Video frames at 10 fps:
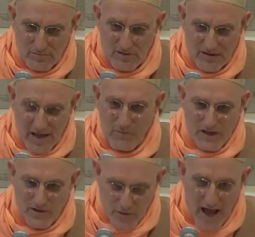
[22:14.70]
Right?
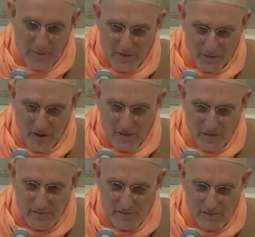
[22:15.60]
That makes
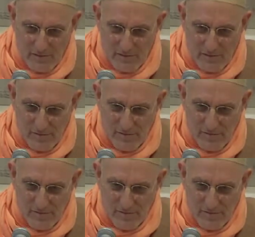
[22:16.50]
you happy, right?